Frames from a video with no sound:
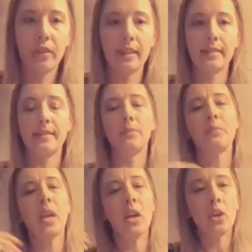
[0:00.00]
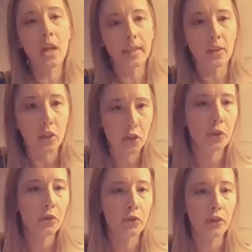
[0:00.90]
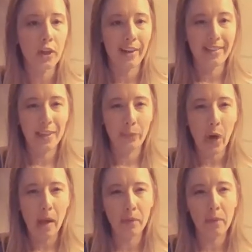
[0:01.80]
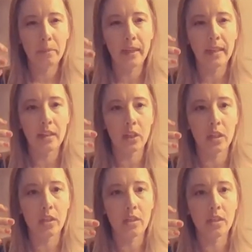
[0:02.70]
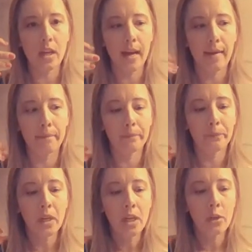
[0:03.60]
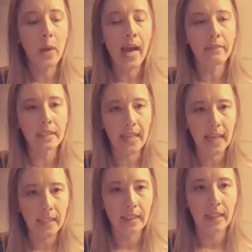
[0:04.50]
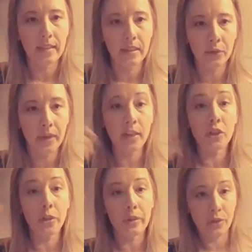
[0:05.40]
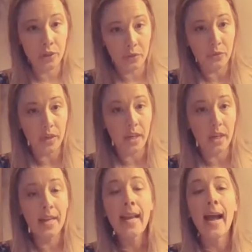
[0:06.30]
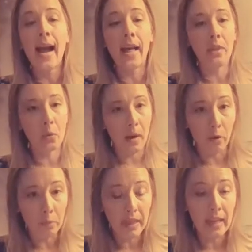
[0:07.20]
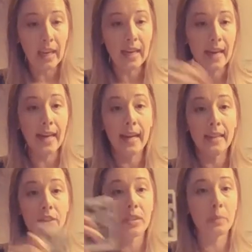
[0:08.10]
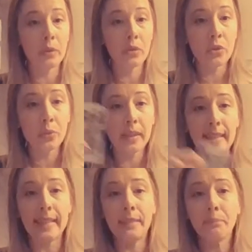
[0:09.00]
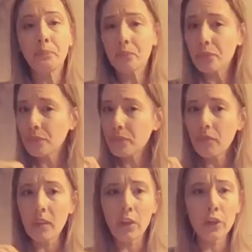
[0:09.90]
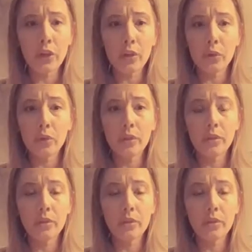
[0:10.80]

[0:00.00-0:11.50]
this. Not that the children are causing the problem, but there's you have to take into consideration the children and their well-being. And spiritually, you know,